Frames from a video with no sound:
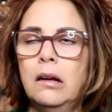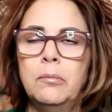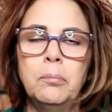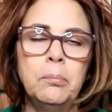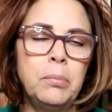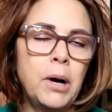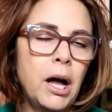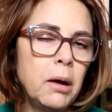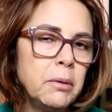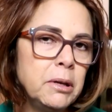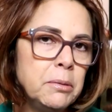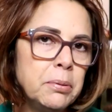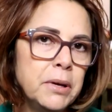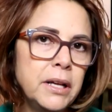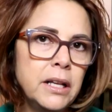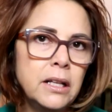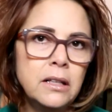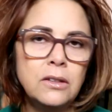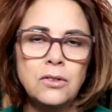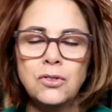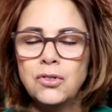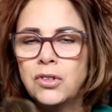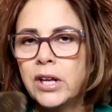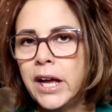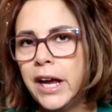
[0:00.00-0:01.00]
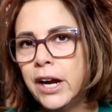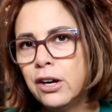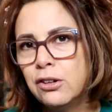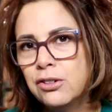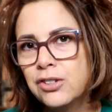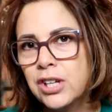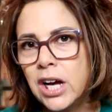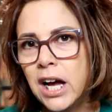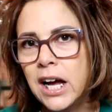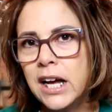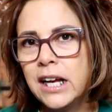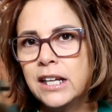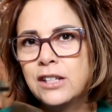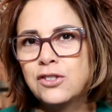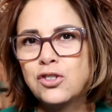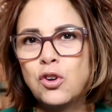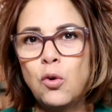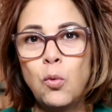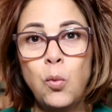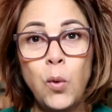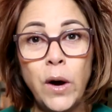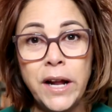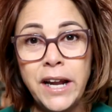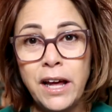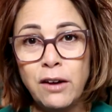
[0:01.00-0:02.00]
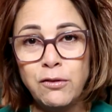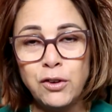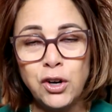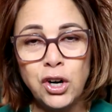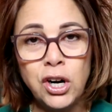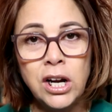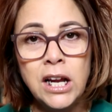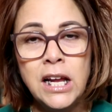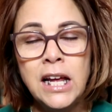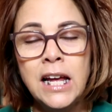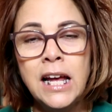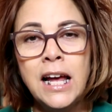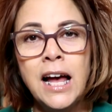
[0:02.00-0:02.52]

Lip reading: bobby pins, hair ties, whatever,